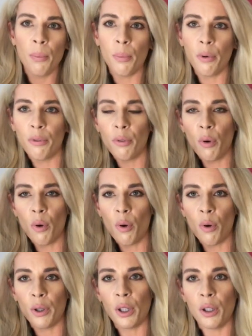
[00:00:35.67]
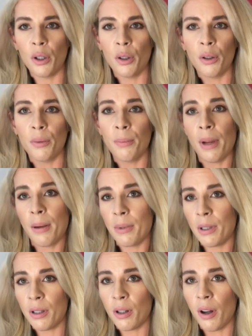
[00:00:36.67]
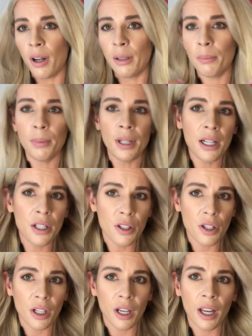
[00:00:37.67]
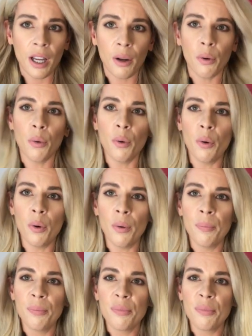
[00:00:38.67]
before you maybe started bleaching it or